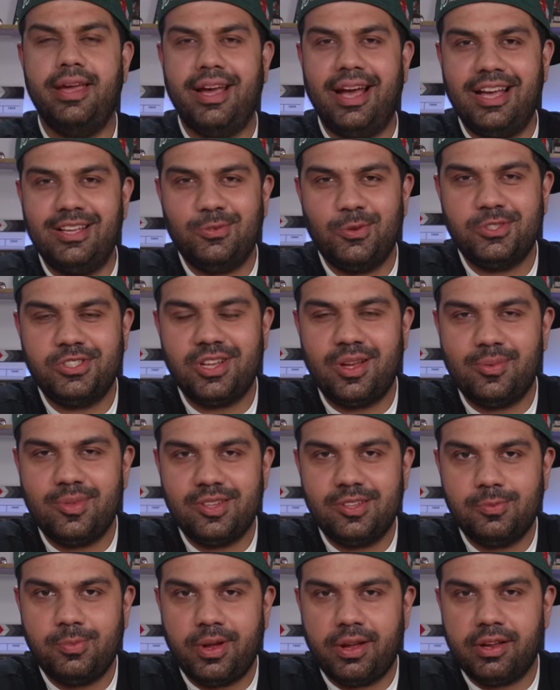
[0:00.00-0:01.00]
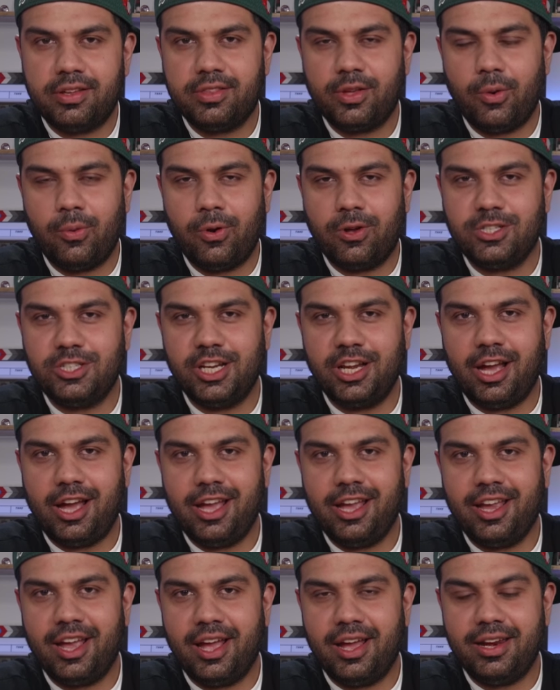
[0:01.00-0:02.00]
Hey guys, what's up? This is Bharat, you're watching
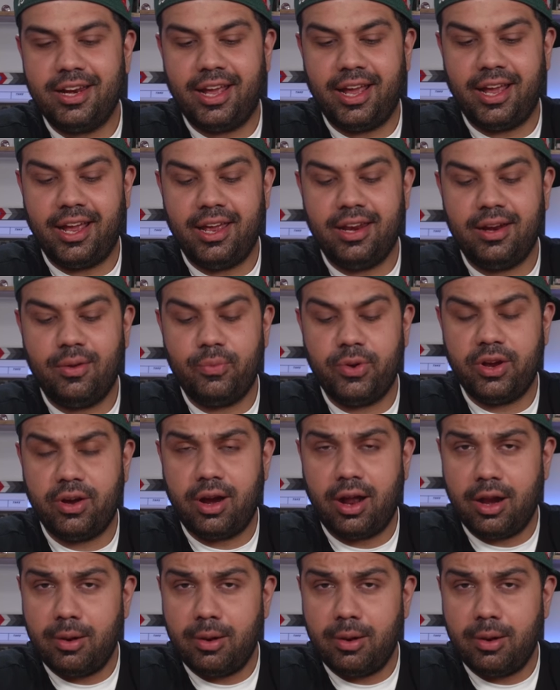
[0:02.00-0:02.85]
iGyaan and we are